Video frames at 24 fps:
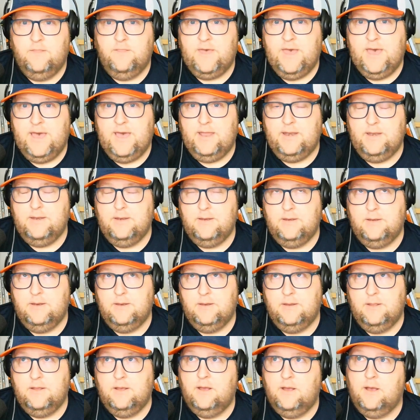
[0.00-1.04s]

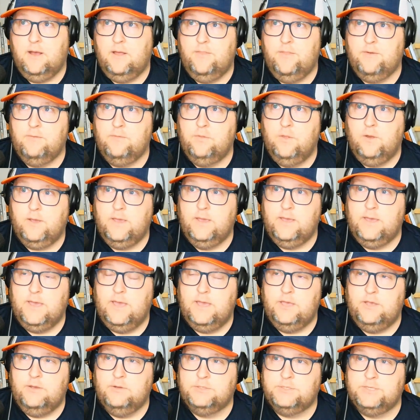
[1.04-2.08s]
they're looking
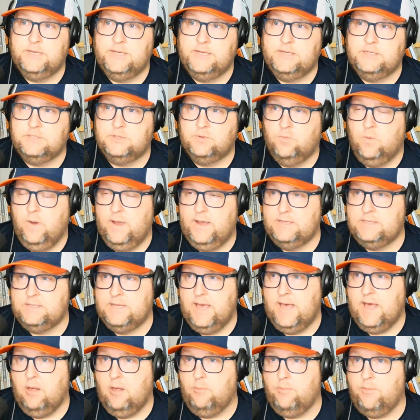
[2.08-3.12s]
at using it as a way
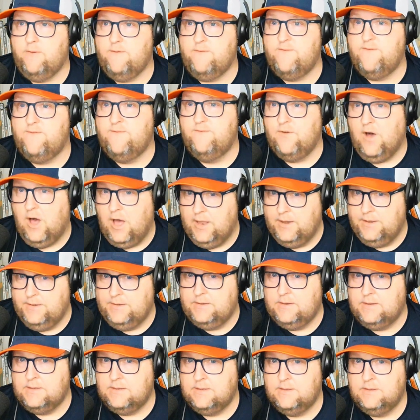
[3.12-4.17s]
to help
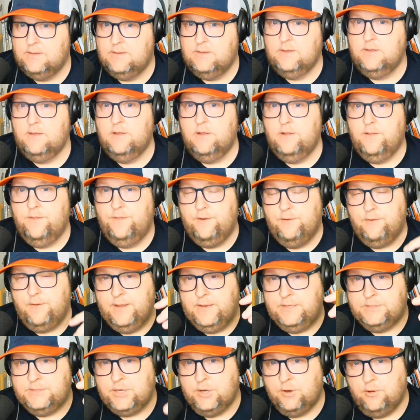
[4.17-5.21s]
fund their
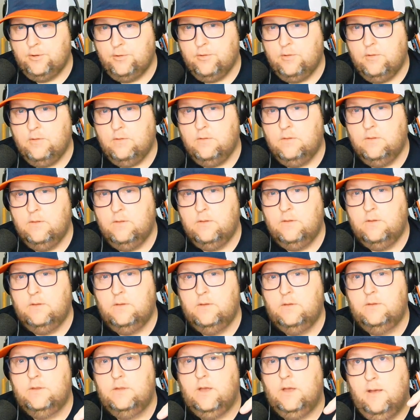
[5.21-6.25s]
internal
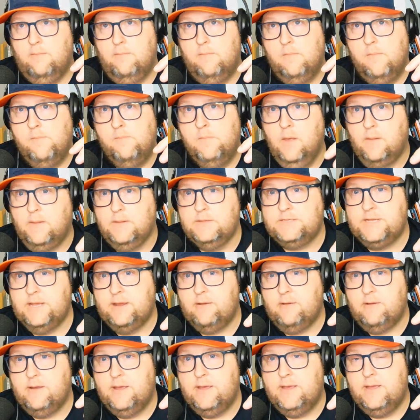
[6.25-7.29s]

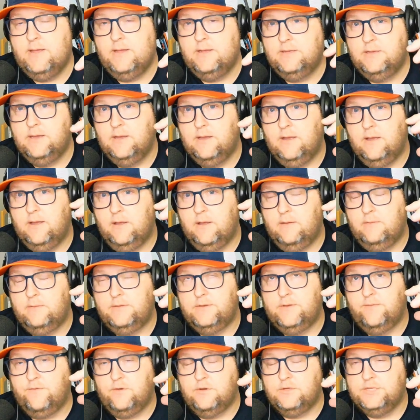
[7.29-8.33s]
military
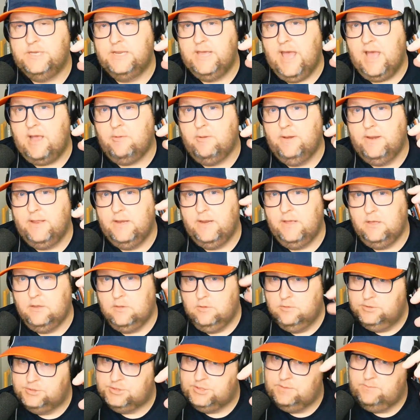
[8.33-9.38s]
diversity, equity, and
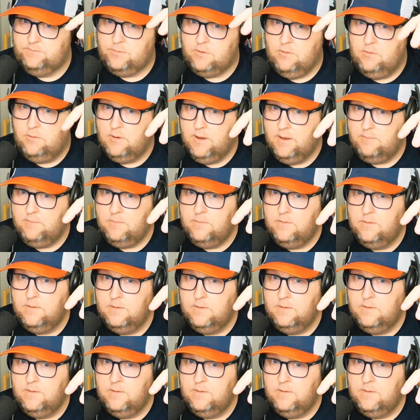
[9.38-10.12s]
inclusion program.